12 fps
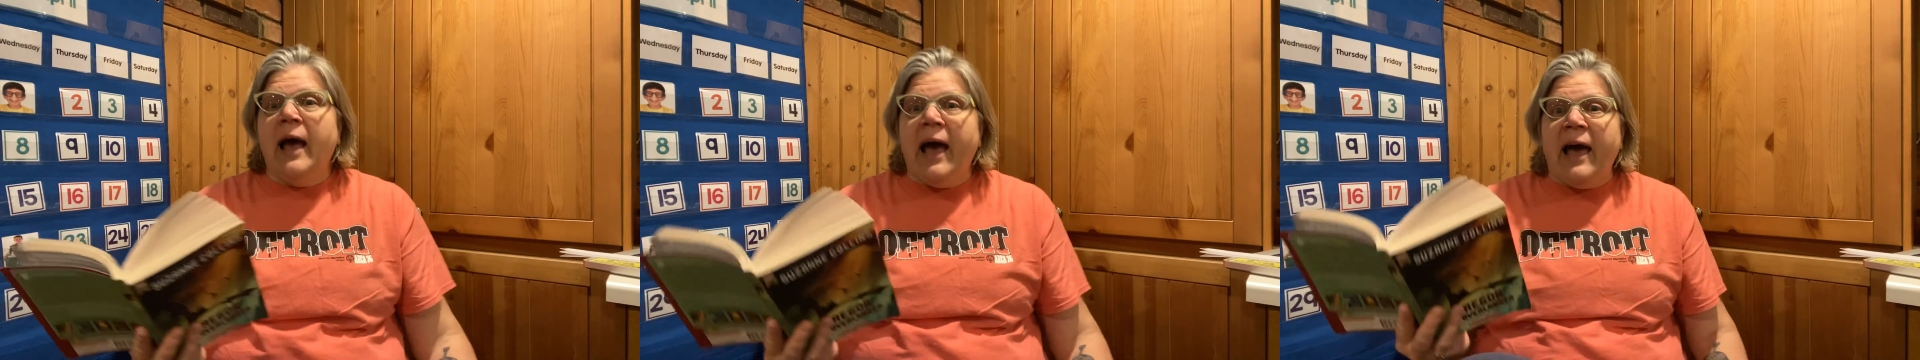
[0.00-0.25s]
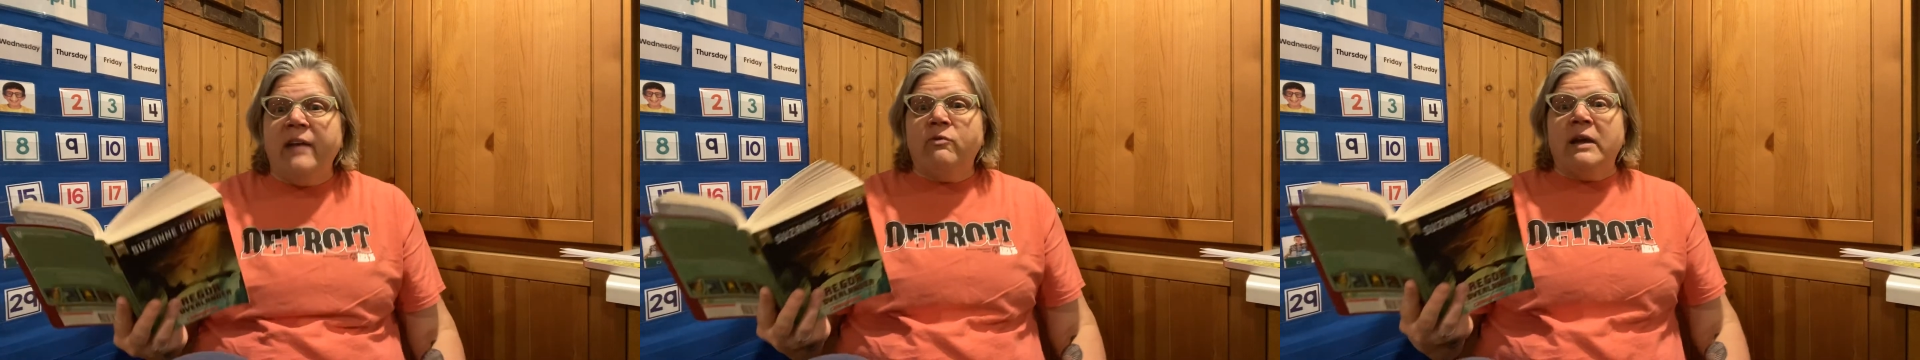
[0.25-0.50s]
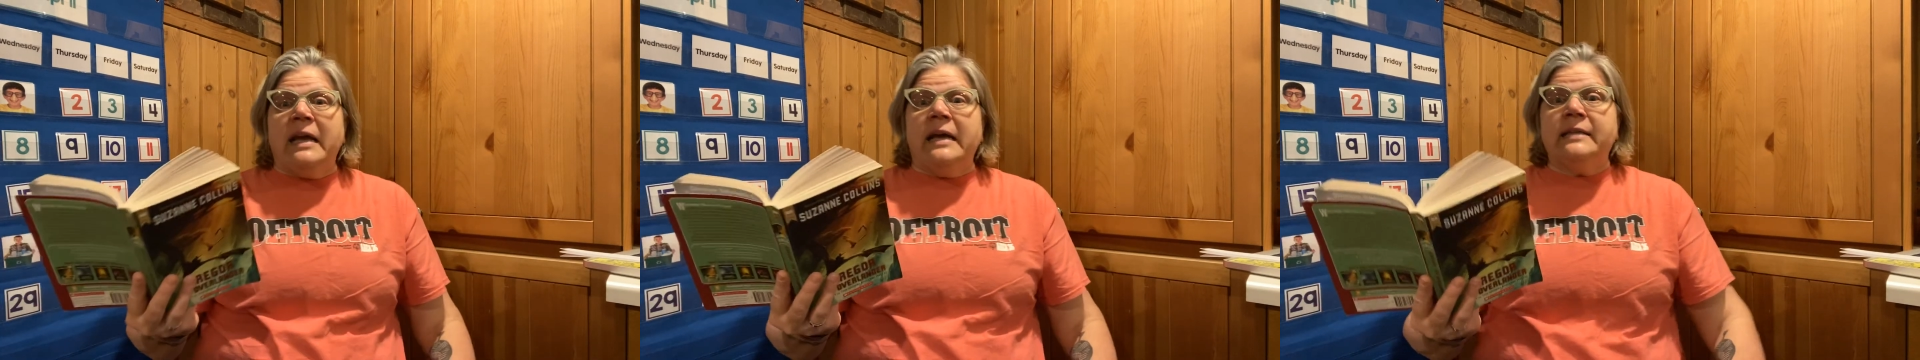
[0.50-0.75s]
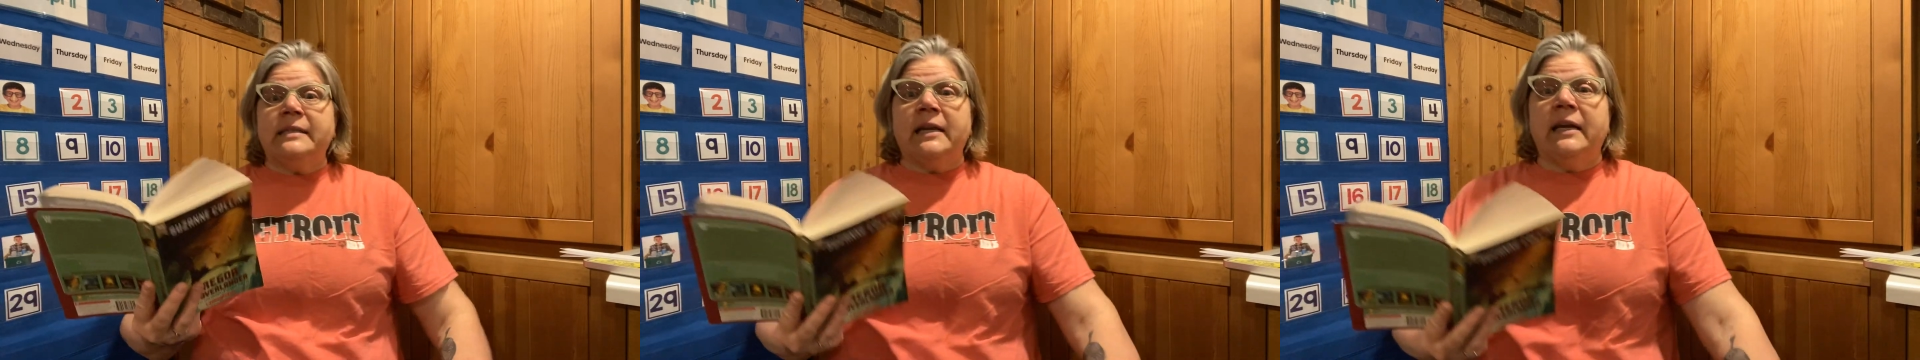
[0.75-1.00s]
Henry
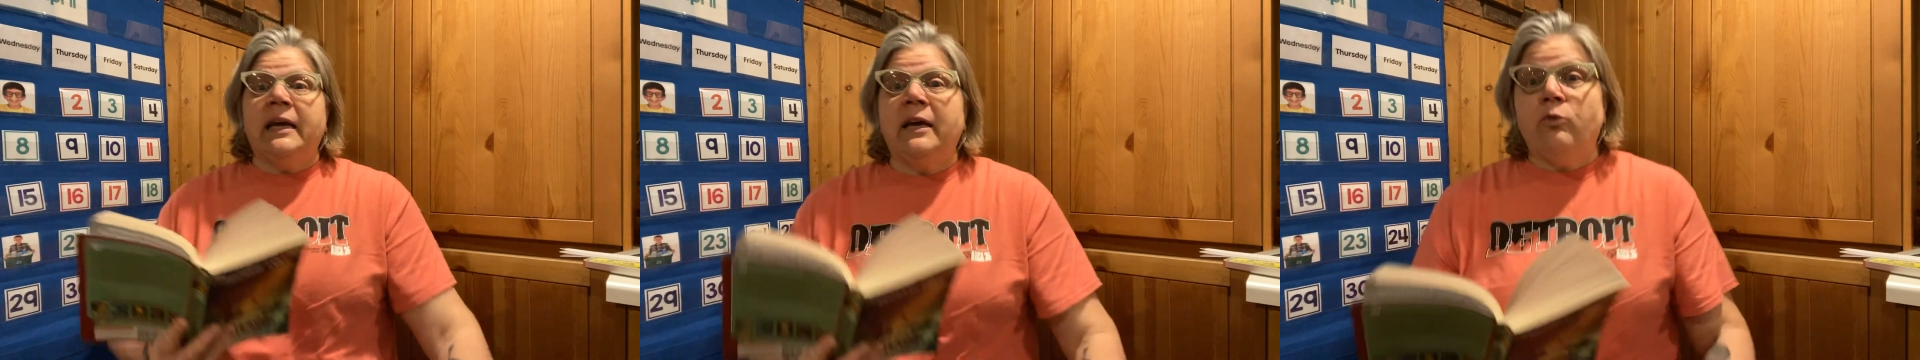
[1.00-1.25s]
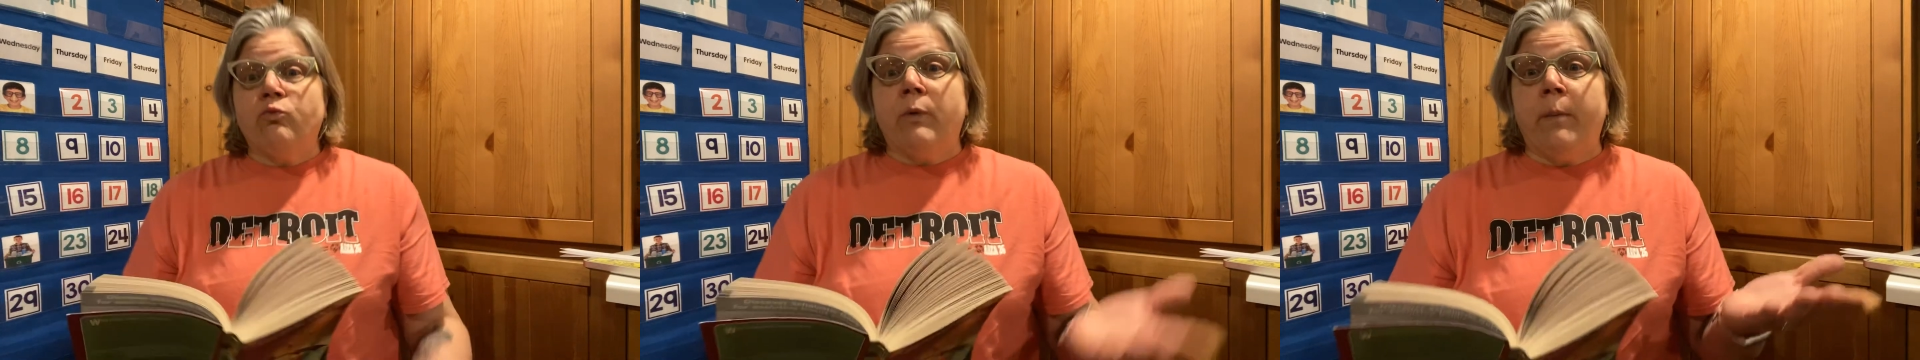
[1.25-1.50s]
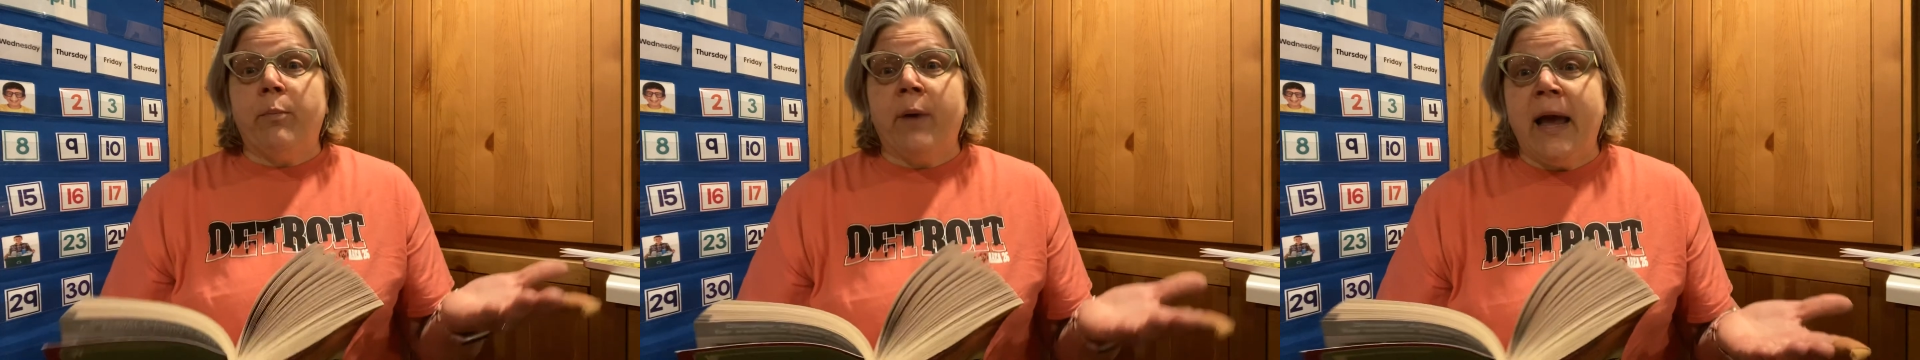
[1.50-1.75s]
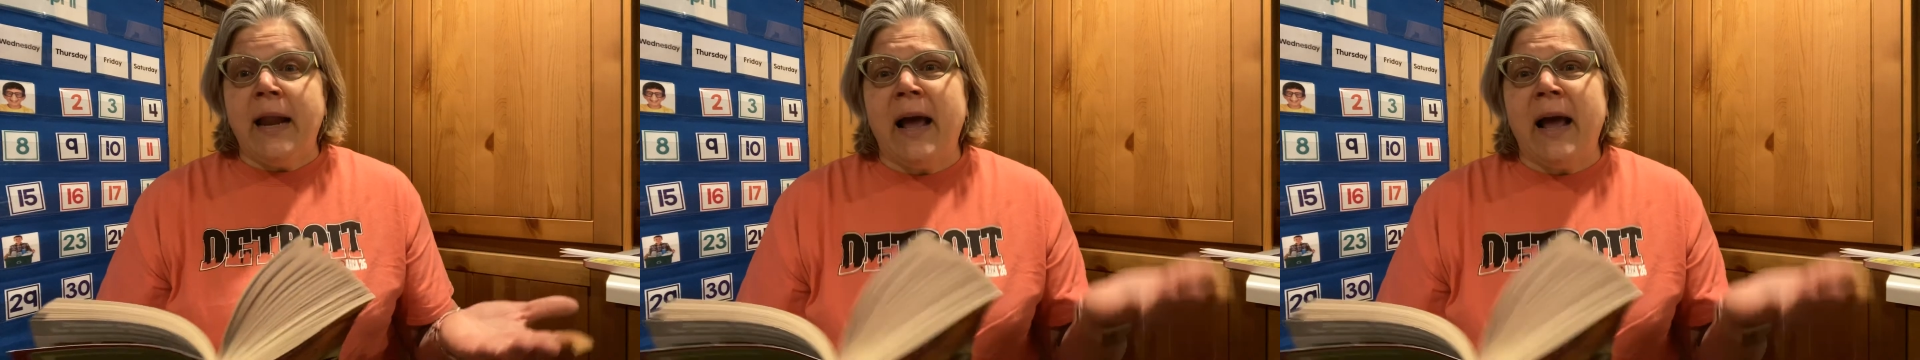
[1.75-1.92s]
is going to kill Rip-Red?